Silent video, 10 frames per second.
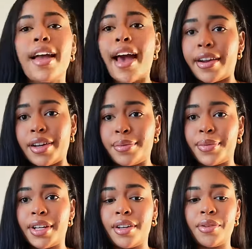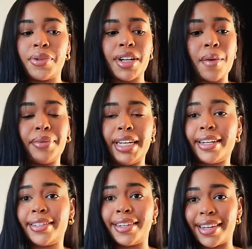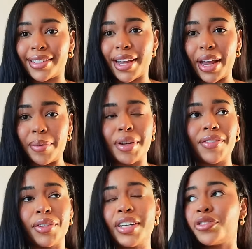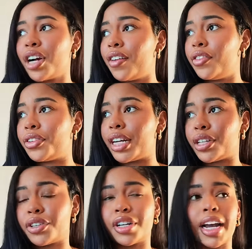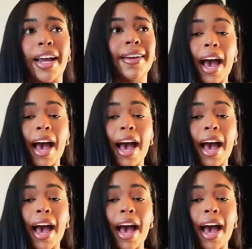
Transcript: Adam was not playing in today's game, even though he traveled yesterday.